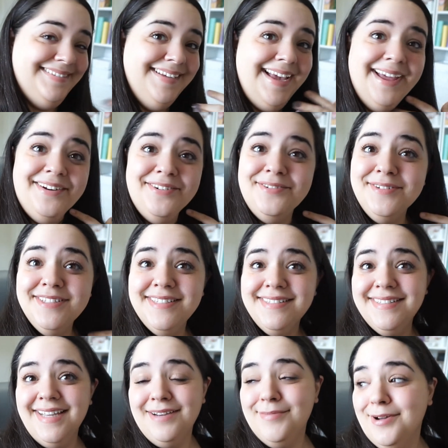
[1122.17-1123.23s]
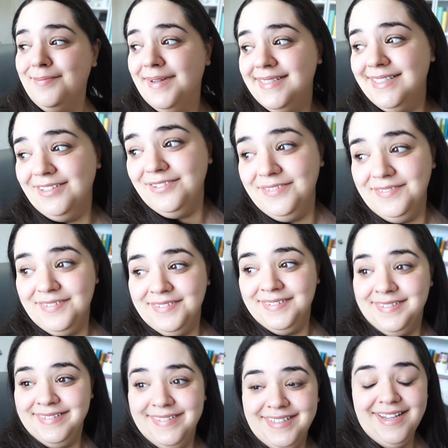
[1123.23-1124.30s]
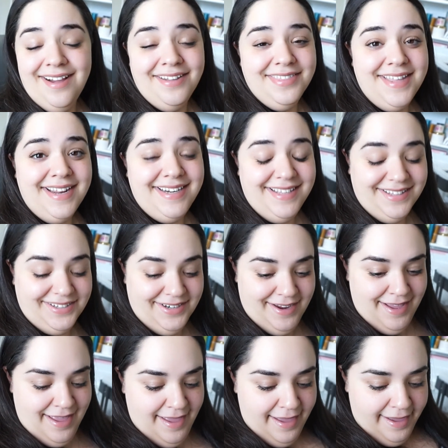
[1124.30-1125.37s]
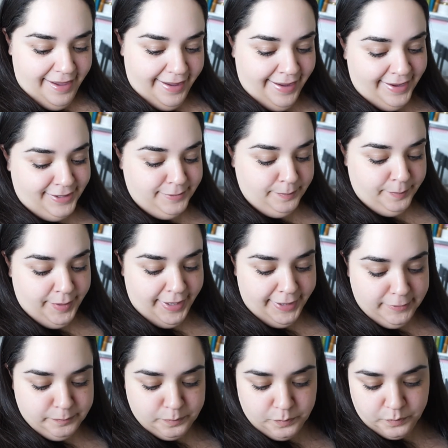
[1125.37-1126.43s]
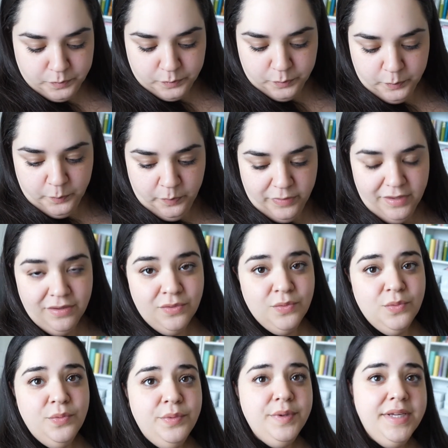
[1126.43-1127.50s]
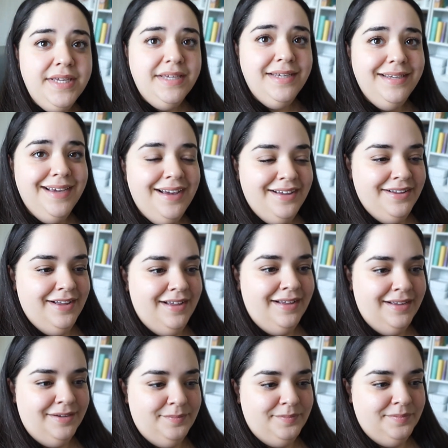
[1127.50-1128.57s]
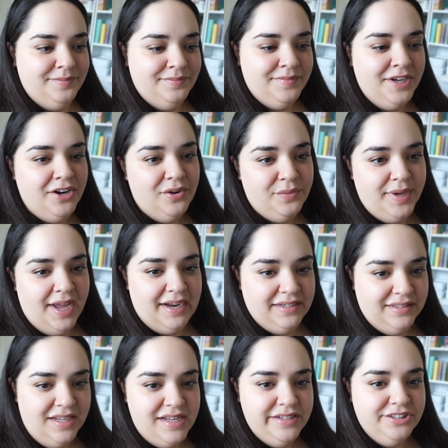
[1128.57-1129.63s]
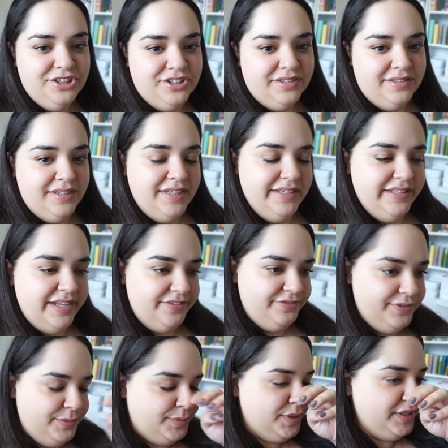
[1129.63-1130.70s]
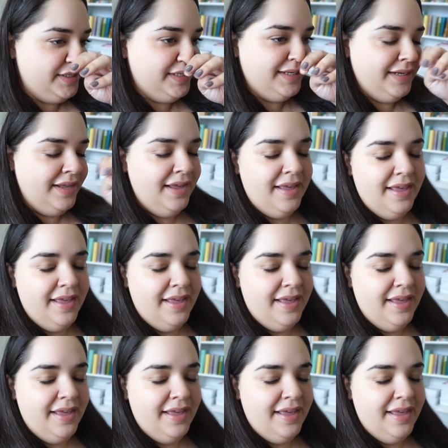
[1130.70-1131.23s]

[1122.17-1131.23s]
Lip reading: Yeah, I don't know what to say about myself on that either. But we, you know, we had lunch and he left for work,